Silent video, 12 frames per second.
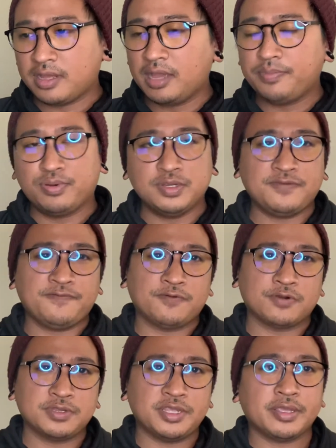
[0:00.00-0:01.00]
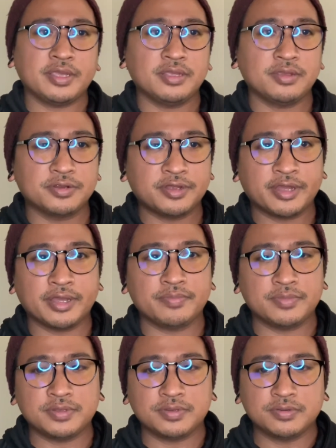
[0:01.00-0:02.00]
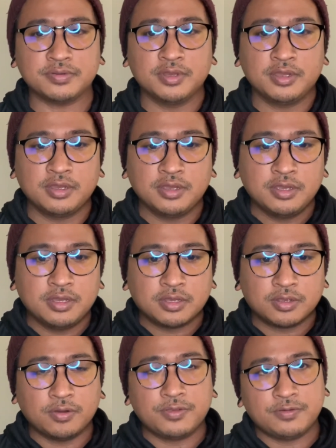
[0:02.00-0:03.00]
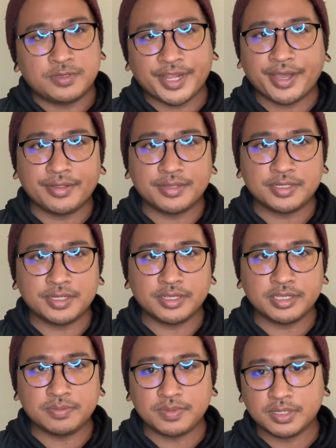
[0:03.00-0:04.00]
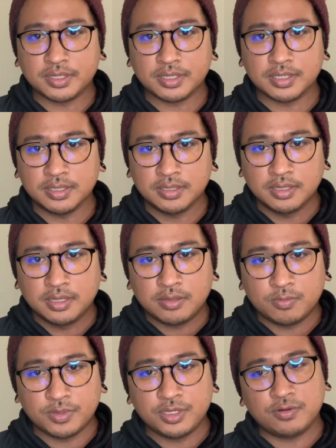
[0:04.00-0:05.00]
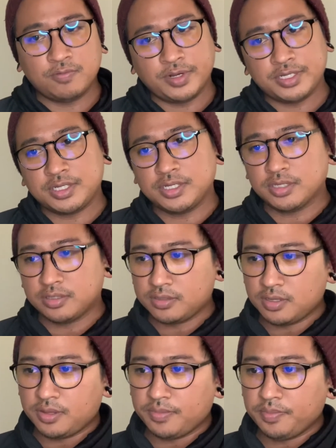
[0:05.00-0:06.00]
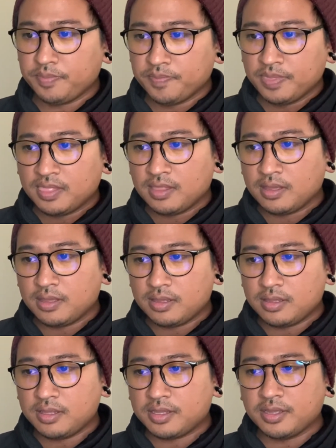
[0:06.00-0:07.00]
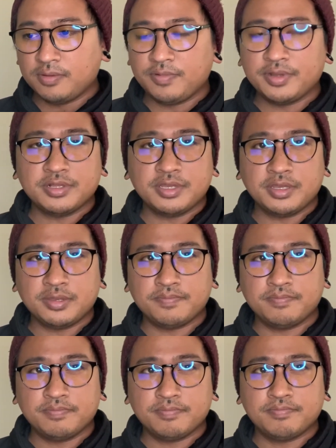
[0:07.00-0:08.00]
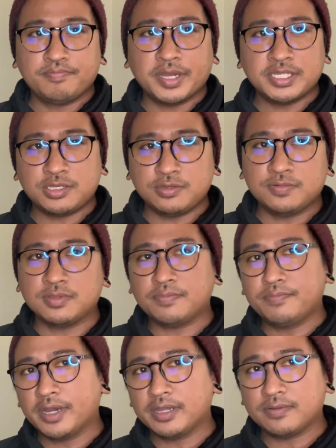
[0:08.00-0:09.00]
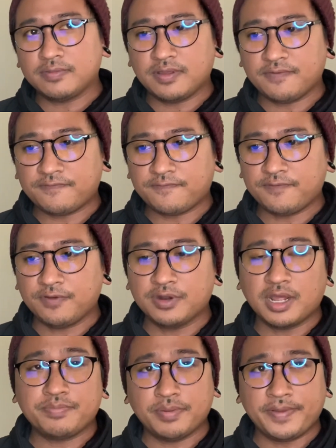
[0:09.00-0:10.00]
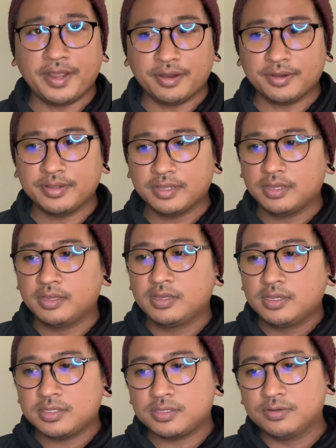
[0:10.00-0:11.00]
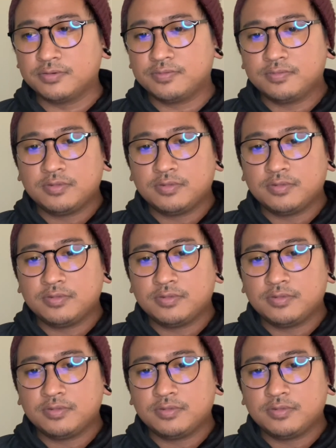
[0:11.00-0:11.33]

push for taking your time to go through challenges, because when you're rushing, it can really bite you in the butt if you're not prepared. So